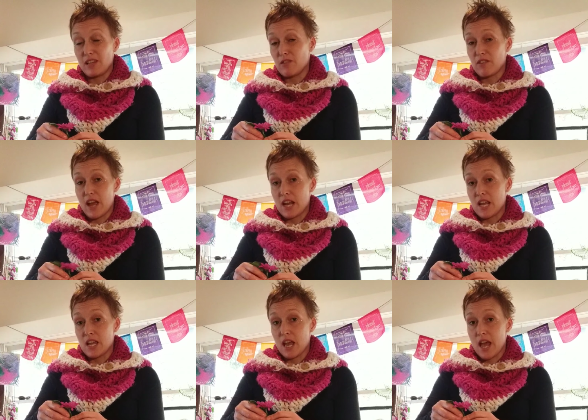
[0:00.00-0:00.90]

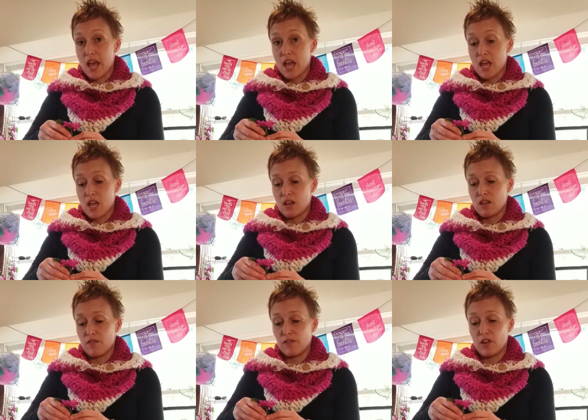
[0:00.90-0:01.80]
creating a
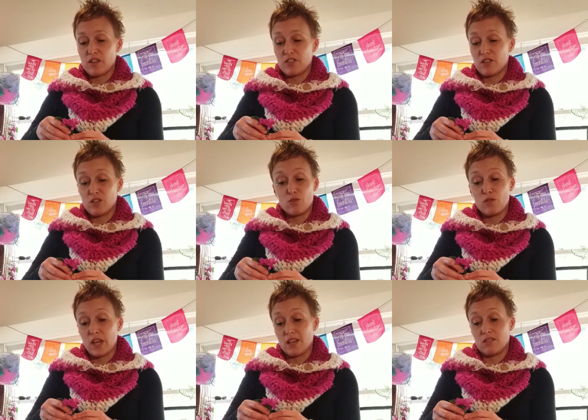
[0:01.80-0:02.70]
floristry
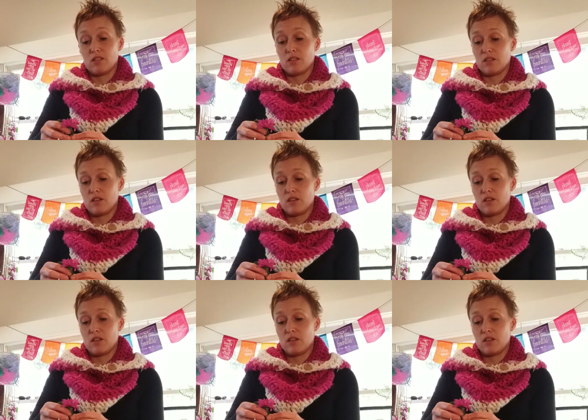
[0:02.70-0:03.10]
toolkit